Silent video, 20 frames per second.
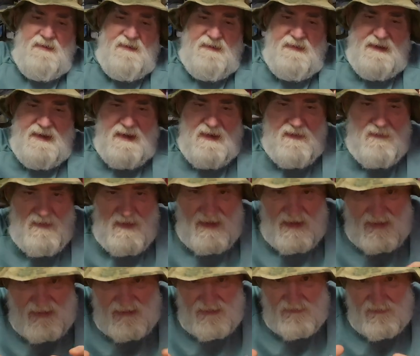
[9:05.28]
Now,
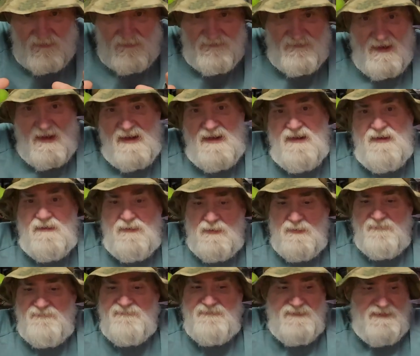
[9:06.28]
I looked high and
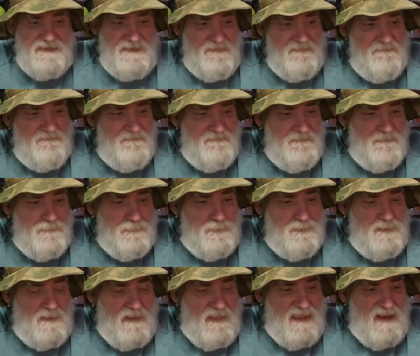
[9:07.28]
low for these,
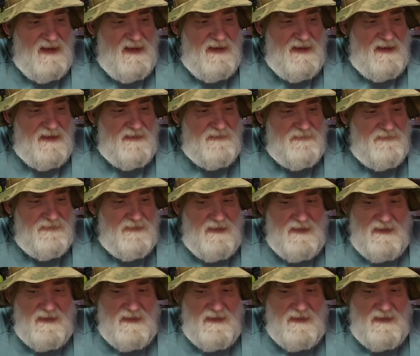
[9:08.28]
and